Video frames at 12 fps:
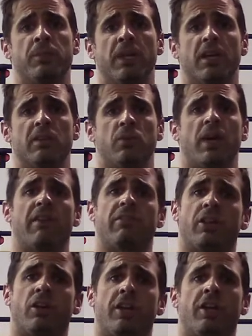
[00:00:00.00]
because we have a
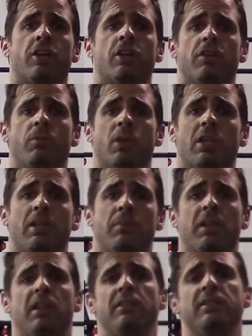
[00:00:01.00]
learning curve with
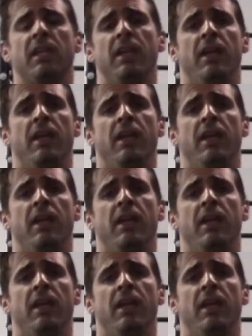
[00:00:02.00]
Olympic lifts,